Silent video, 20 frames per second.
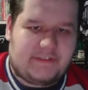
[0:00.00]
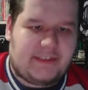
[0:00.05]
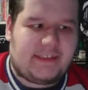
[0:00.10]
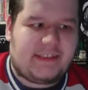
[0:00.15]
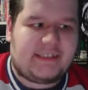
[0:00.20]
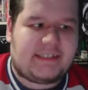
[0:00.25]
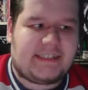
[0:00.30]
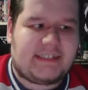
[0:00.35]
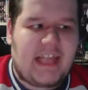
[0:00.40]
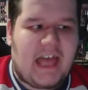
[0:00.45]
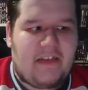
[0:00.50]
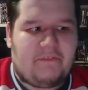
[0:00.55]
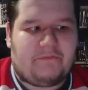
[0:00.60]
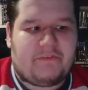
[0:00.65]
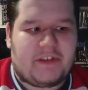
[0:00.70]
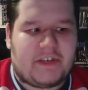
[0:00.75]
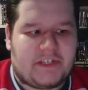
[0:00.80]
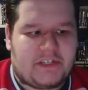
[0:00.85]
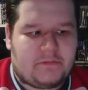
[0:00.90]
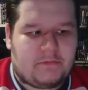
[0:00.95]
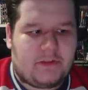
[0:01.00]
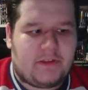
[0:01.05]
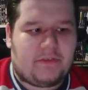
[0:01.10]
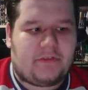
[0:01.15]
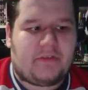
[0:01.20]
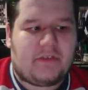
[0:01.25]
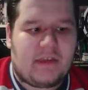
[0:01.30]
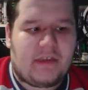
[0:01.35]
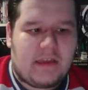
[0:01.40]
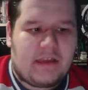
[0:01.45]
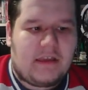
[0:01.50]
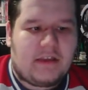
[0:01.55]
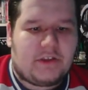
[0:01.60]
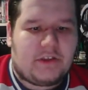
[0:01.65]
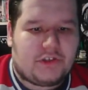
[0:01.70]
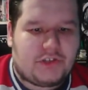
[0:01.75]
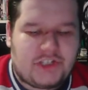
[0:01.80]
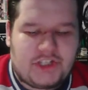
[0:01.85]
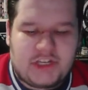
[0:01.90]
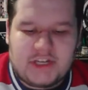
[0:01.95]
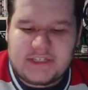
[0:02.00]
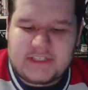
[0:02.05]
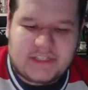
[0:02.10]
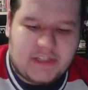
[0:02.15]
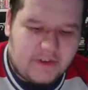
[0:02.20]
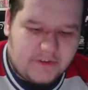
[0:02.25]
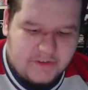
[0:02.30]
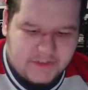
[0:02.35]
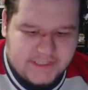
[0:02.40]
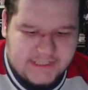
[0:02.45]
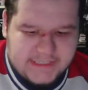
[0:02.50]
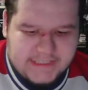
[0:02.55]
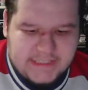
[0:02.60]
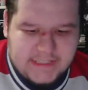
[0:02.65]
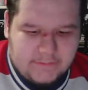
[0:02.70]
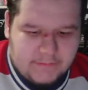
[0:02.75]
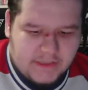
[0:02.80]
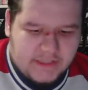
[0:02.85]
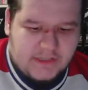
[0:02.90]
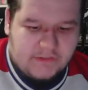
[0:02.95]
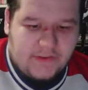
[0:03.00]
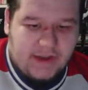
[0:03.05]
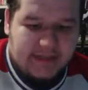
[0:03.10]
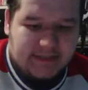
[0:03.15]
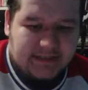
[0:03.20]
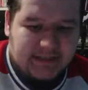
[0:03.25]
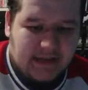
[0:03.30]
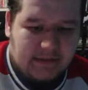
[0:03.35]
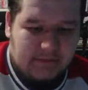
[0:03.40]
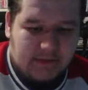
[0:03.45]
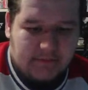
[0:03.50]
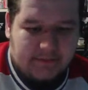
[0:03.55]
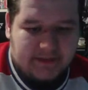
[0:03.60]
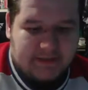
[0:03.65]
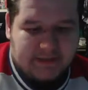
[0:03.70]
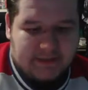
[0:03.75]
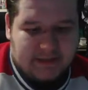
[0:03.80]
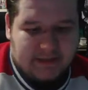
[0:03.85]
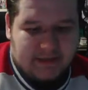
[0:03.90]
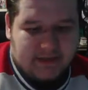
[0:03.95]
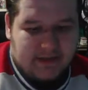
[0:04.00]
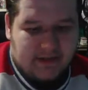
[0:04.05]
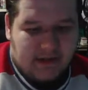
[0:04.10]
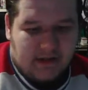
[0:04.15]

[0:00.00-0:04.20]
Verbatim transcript: I think Slav finished with just under 16 minutes of ice time. Let me see.